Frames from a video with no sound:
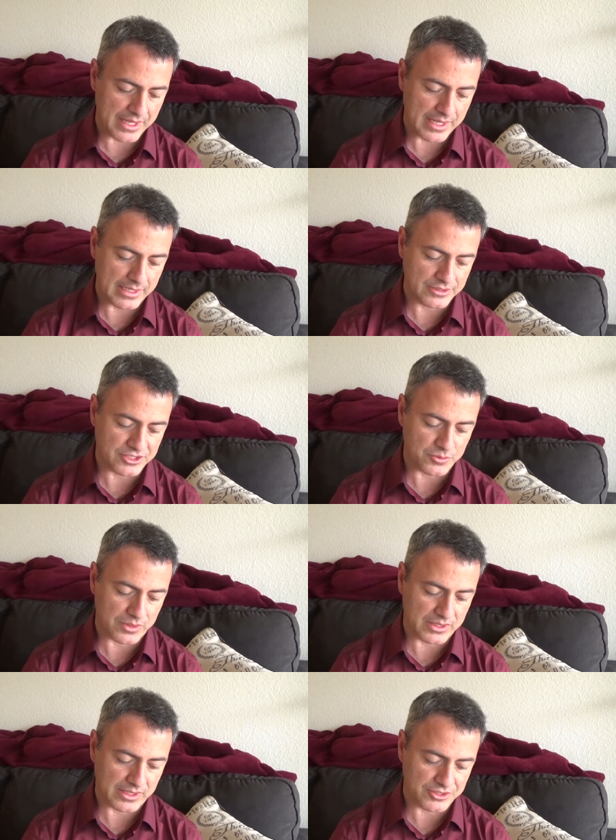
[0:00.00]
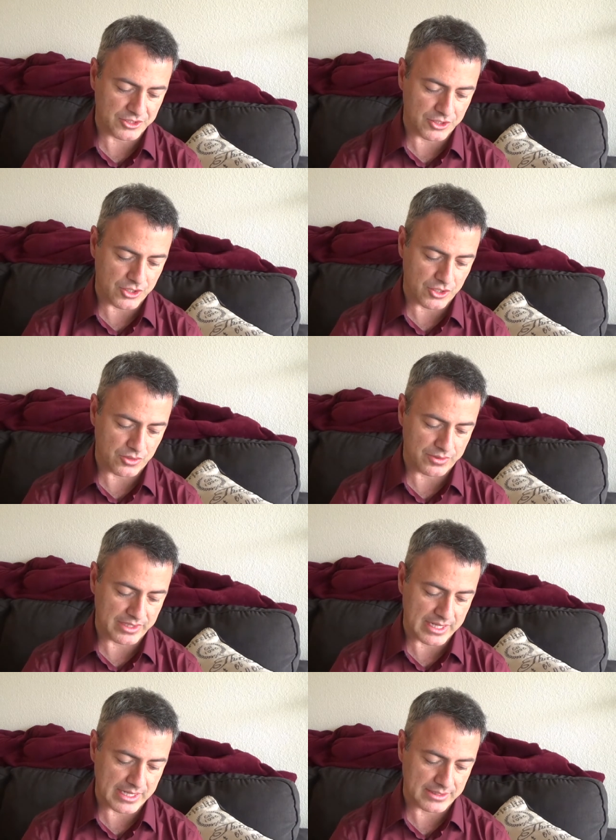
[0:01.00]
then just want to let you know
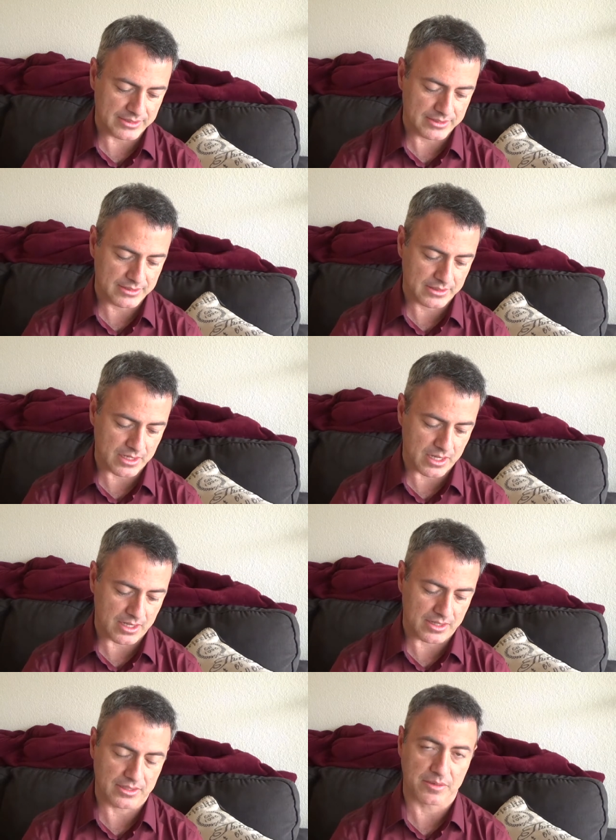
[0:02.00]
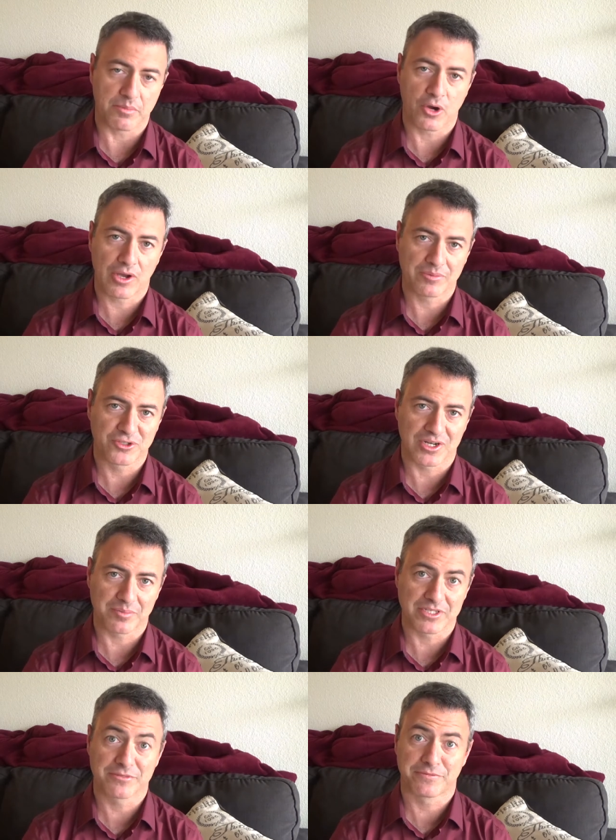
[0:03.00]
that uh, the Moab
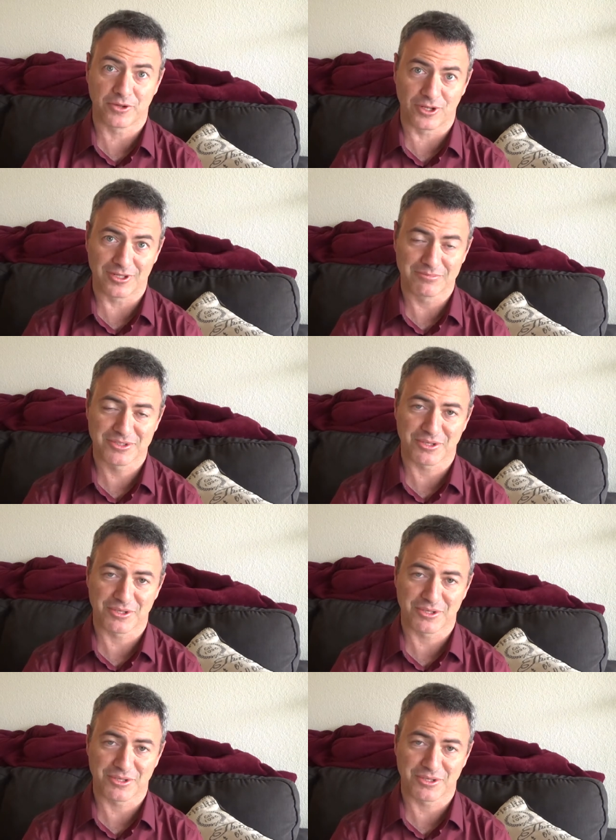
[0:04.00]
trip is full.